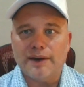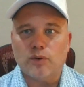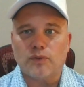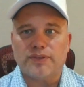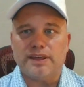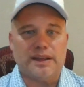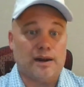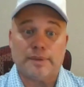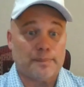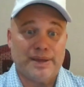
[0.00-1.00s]
don't think, and
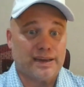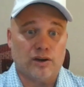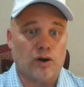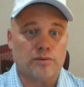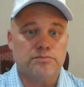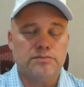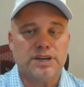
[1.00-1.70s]
I'm not picking on them.